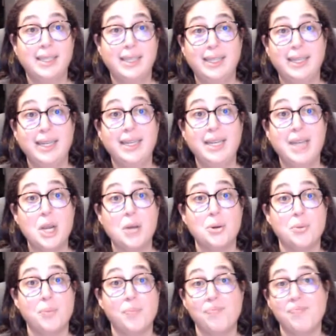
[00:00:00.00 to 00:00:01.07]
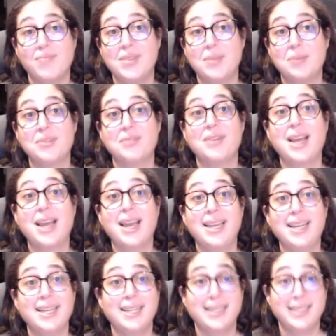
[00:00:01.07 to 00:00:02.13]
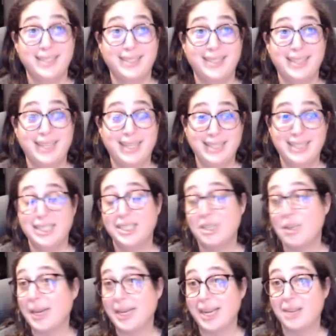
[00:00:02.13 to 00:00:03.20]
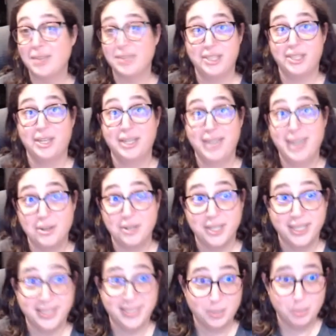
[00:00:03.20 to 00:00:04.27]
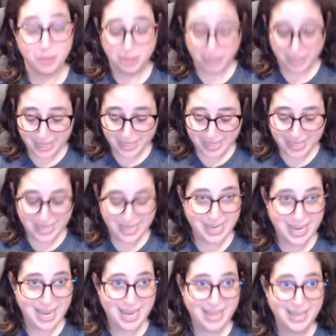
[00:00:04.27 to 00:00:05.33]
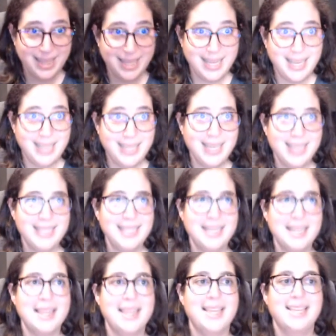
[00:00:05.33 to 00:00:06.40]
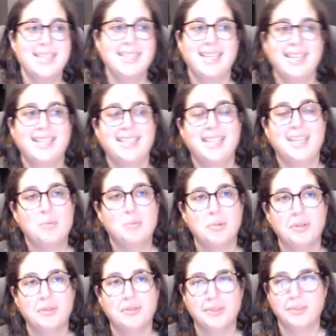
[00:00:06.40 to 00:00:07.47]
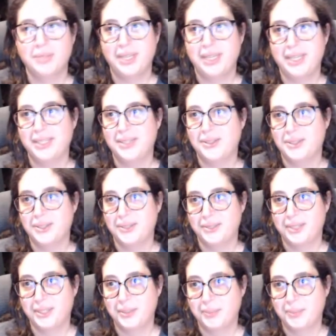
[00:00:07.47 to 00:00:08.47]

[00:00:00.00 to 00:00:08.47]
to provide so I could have a star counter example. And I landed on this example from Linus Torvald.